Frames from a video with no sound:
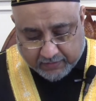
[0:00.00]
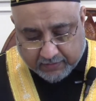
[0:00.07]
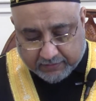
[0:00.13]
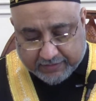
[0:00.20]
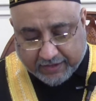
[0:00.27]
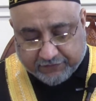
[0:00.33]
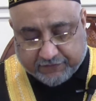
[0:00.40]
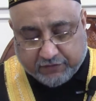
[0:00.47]

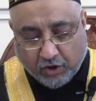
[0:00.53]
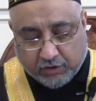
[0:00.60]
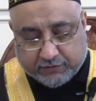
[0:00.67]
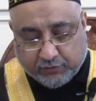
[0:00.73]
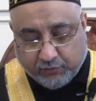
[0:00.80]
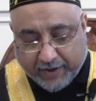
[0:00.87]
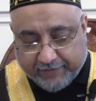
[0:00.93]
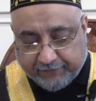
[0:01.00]
the
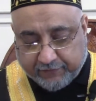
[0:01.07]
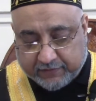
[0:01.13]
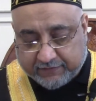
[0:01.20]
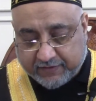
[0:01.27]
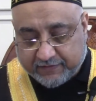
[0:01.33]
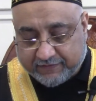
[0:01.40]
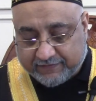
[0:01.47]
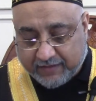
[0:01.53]
assault
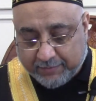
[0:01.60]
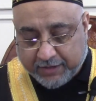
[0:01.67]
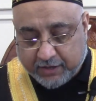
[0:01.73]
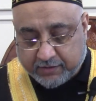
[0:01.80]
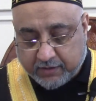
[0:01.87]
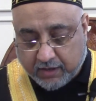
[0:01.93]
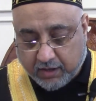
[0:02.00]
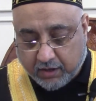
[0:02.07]
rifles and
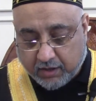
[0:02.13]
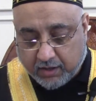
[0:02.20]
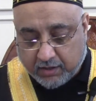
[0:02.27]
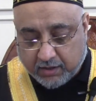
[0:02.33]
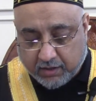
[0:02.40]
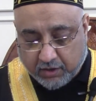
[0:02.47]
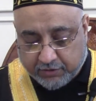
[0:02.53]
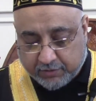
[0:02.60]

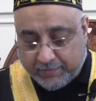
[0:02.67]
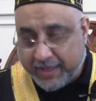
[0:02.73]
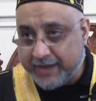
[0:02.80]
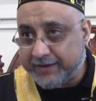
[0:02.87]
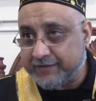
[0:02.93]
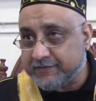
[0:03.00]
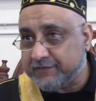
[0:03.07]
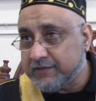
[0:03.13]

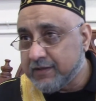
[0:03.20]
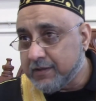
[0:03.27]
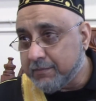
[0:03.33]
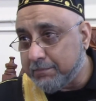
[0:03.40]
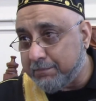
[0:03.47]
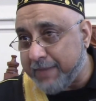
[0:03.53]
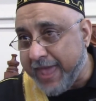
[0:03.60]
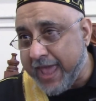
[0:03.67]
semi-automatics
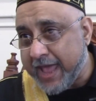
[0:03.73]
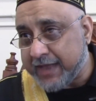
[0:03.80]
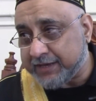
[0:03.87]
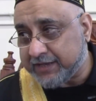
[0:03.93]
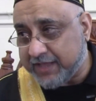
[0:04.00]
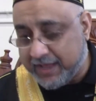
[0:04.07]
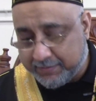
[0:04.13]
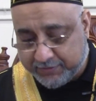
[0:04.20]

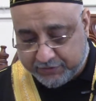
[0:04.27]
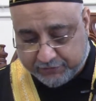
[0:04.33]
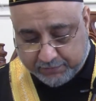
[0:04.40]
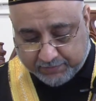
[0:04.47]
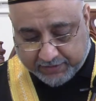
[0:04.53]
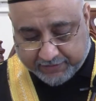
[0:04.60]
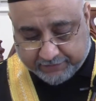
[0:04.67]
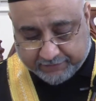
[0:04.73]
ban came into
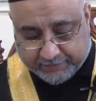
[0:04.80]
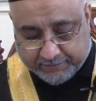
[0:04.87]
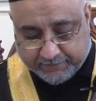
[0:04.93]
place.